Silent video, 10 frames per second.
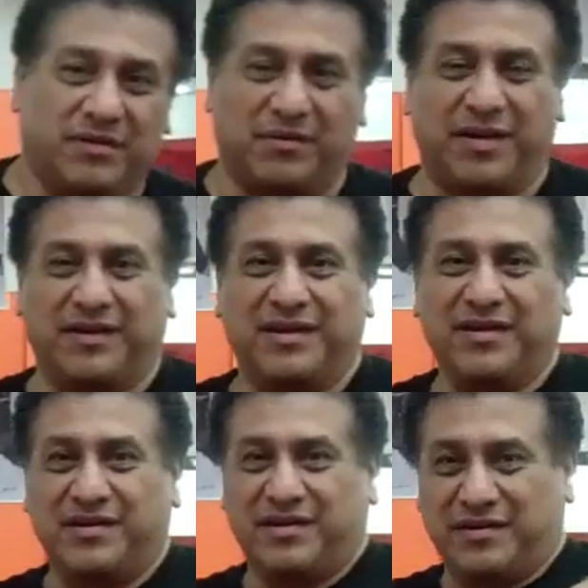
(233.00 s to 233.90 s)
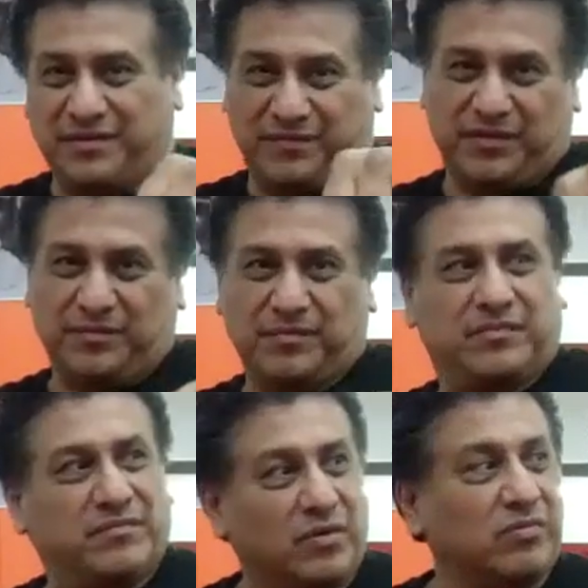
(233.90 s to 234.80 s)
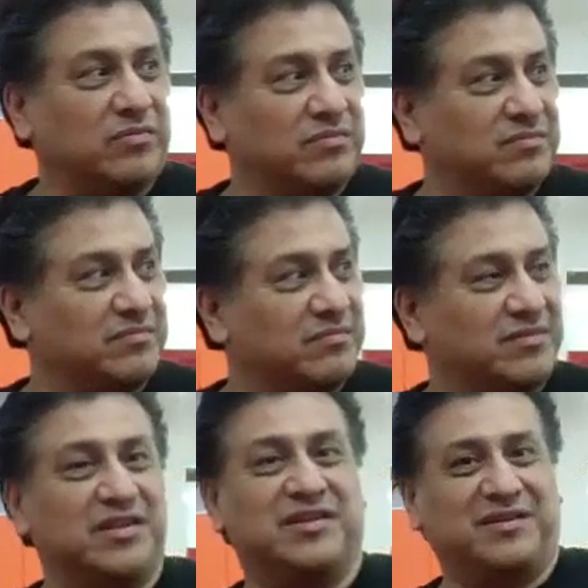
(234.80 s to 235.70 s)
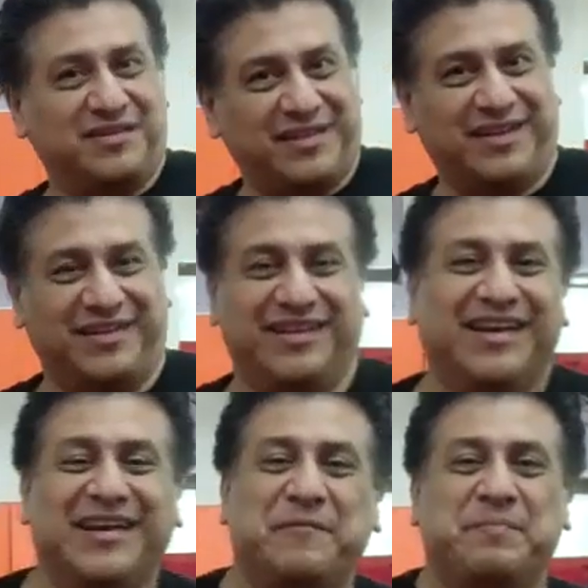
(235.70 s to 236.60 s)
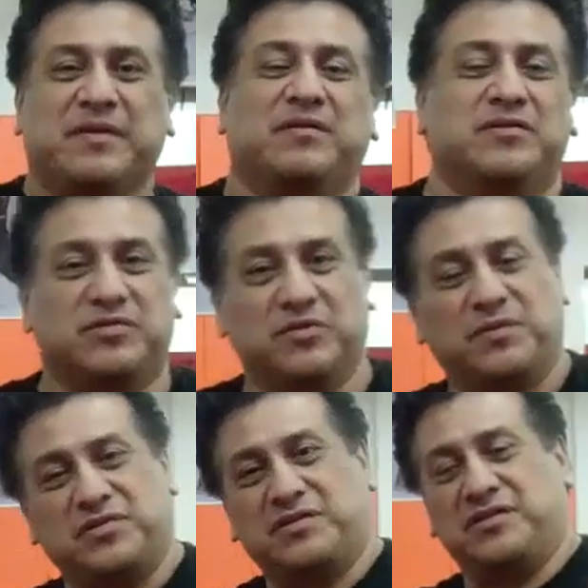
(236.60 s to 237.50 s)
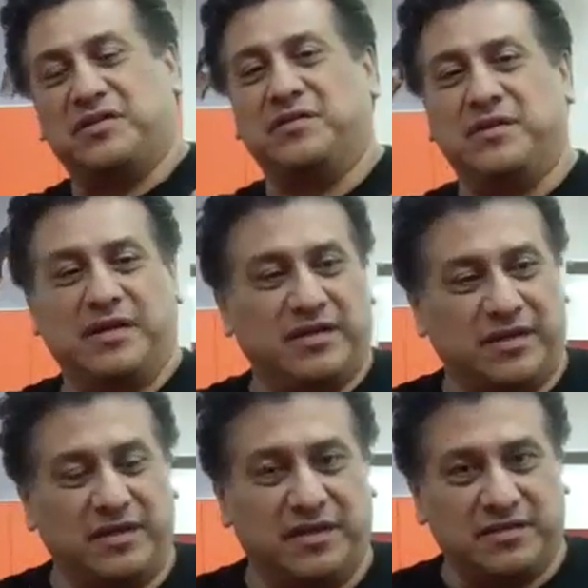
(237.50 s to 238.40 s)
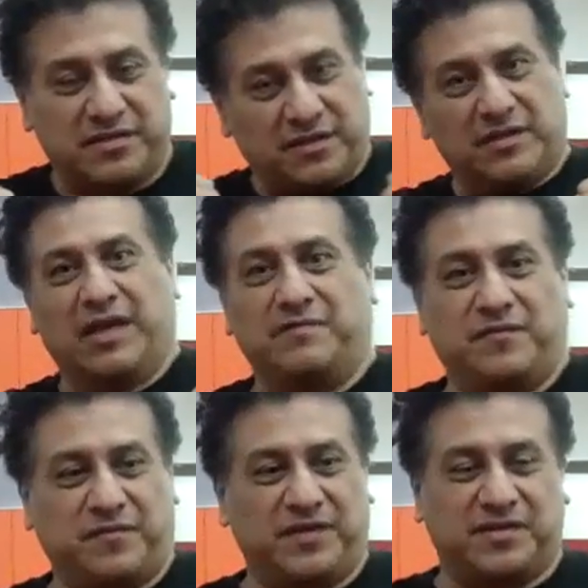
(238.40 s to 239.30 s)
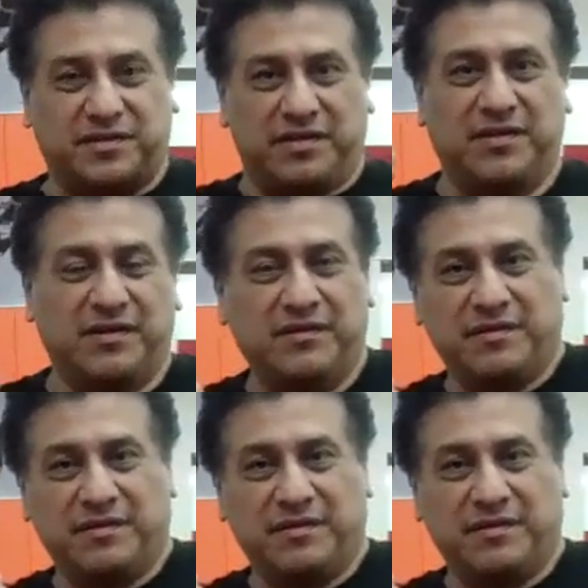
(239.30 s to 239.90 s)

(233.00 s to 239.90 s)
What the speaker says: all right? For the thunder, lightning. So what you're going to do is you're going to have your fist